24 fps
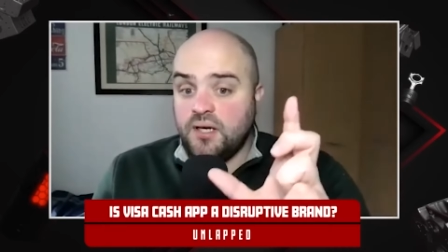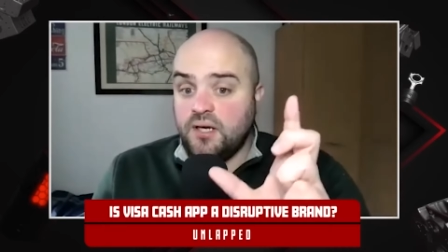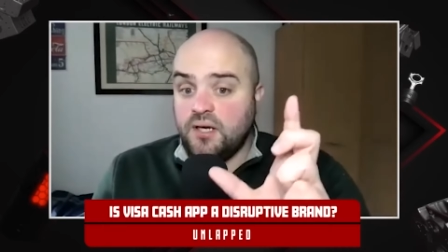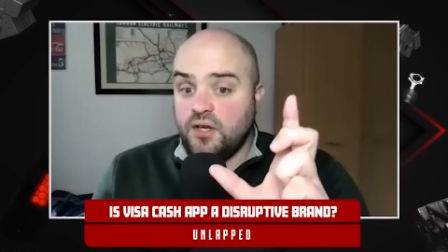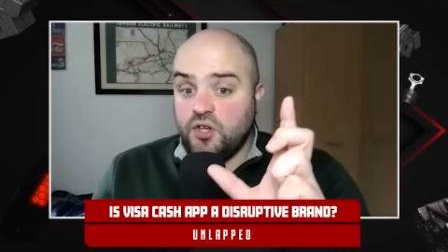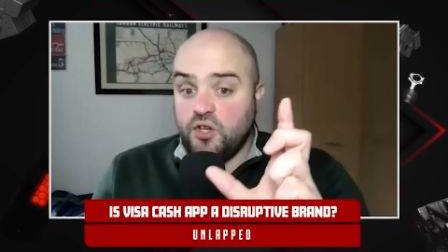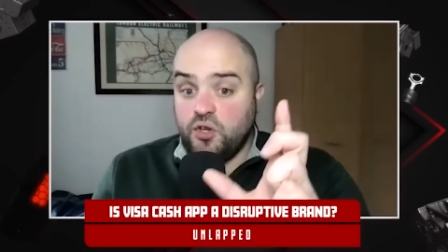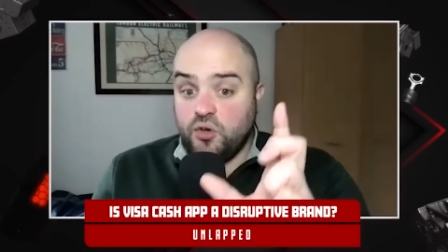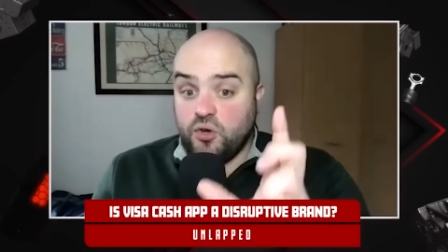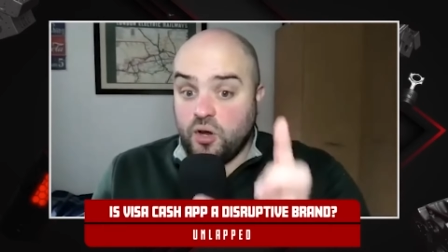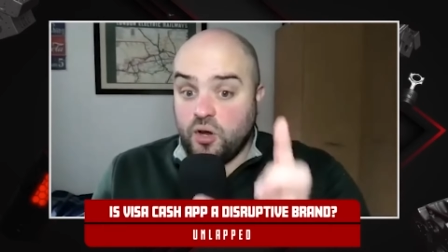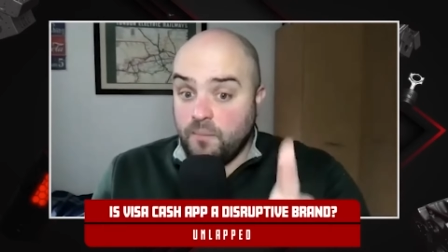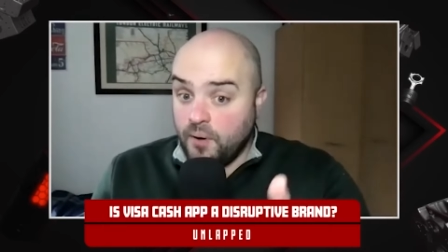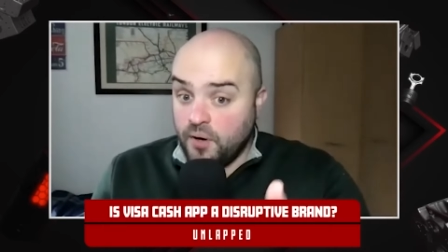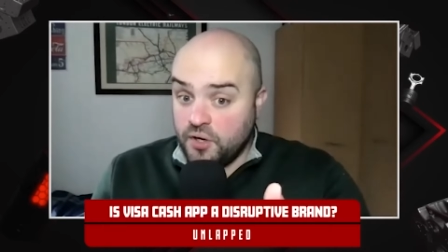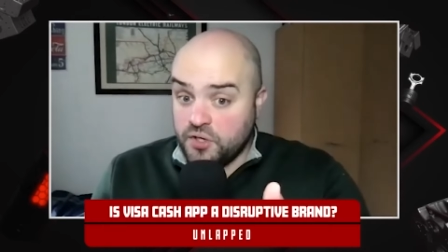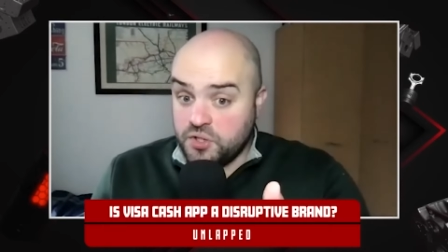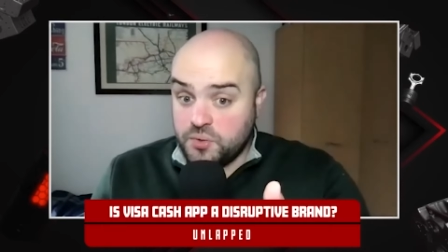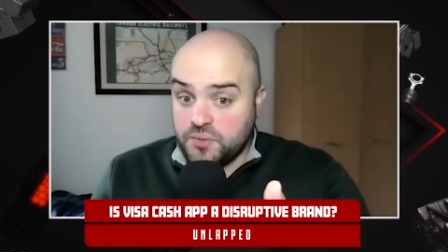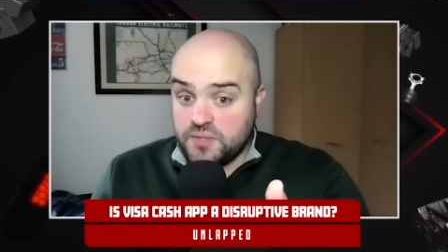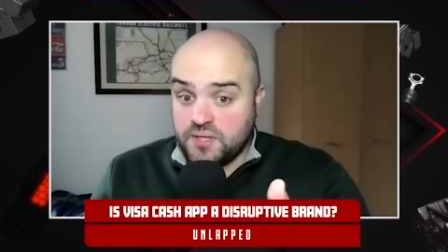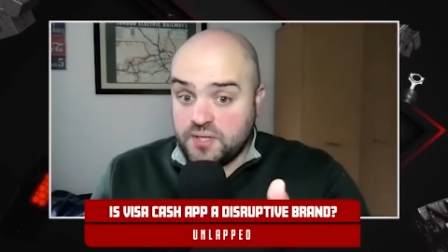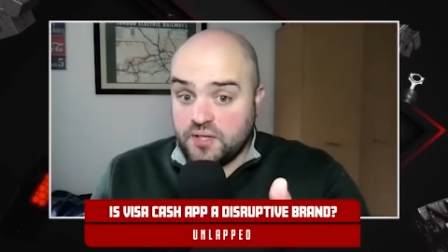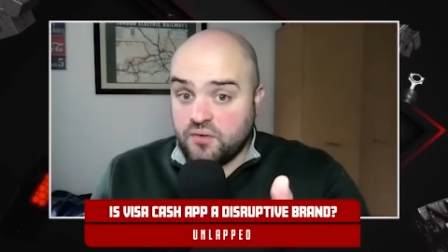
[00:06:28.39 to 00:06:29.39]
Hugo
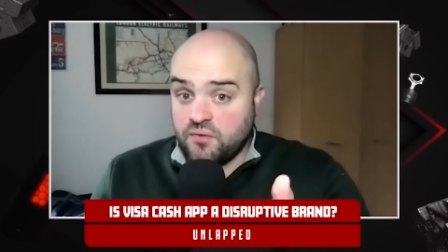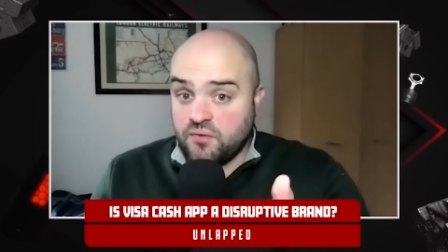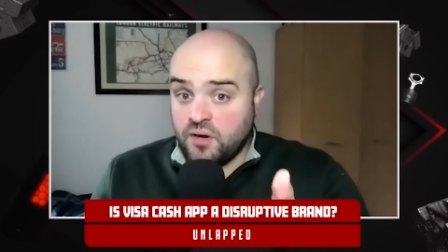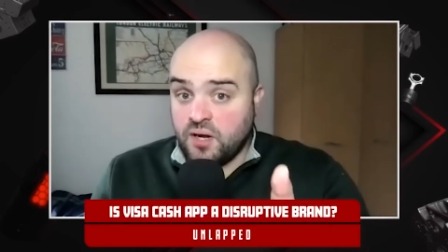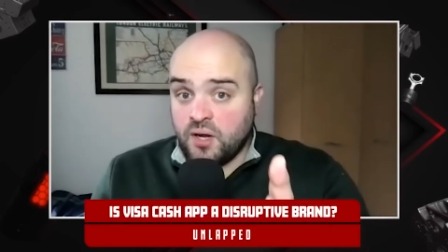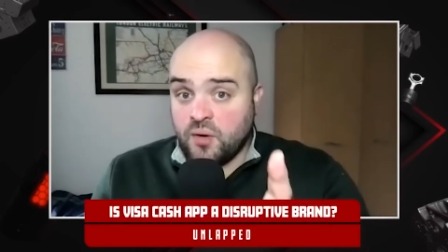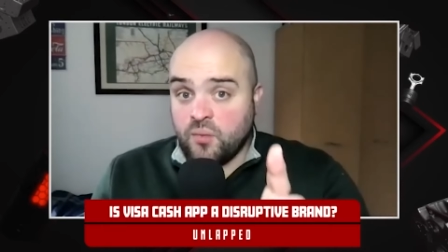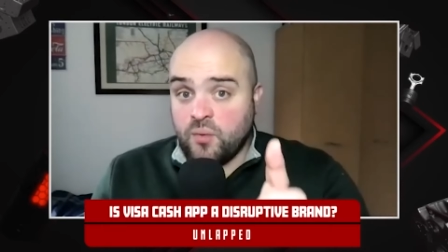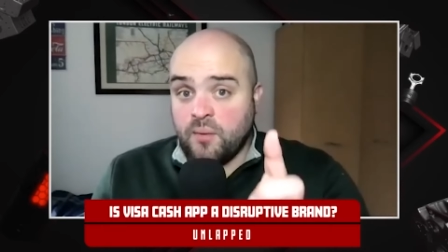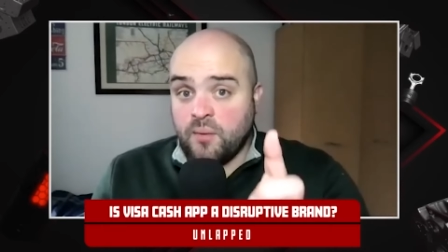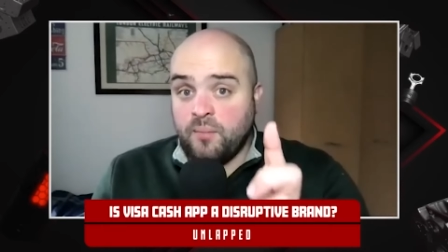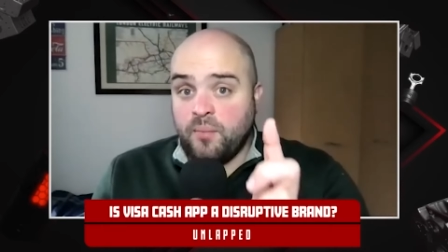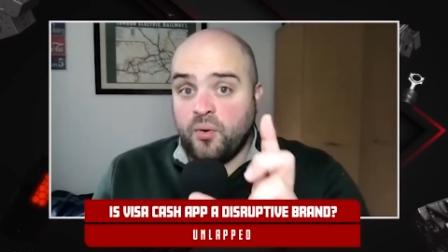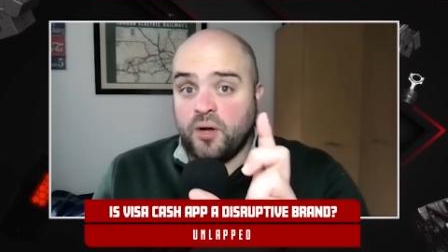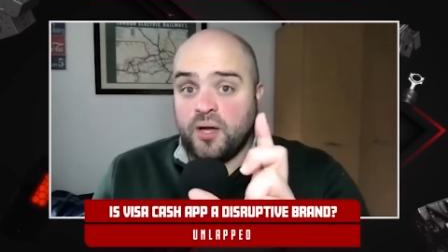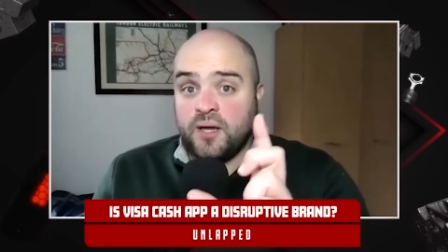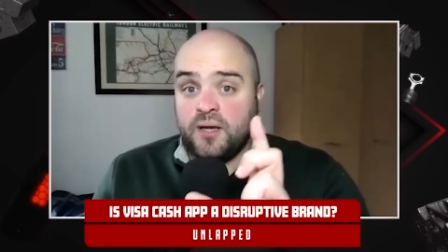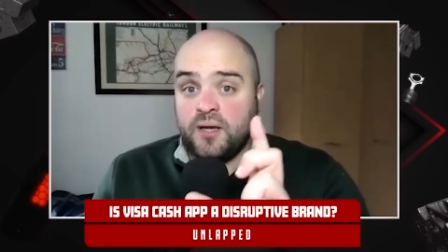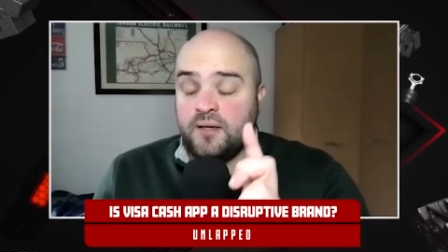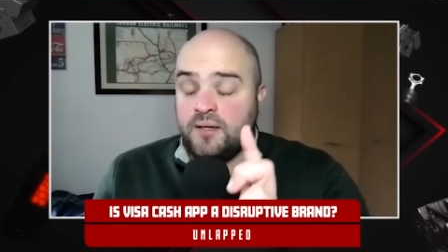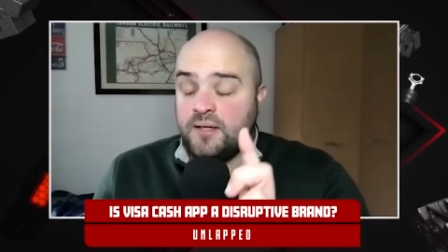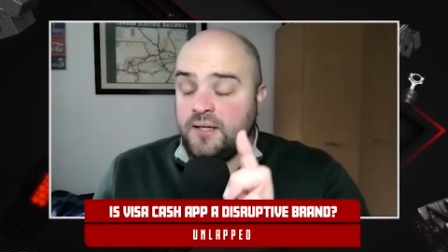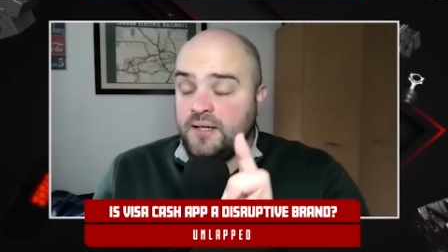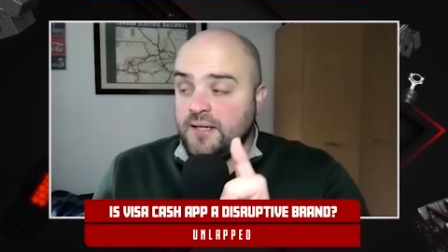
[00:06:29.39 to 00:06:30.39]
Boss was in the running at one
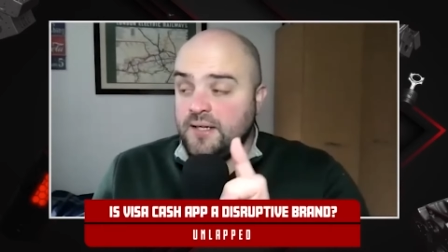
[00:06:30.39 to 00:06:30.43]
point.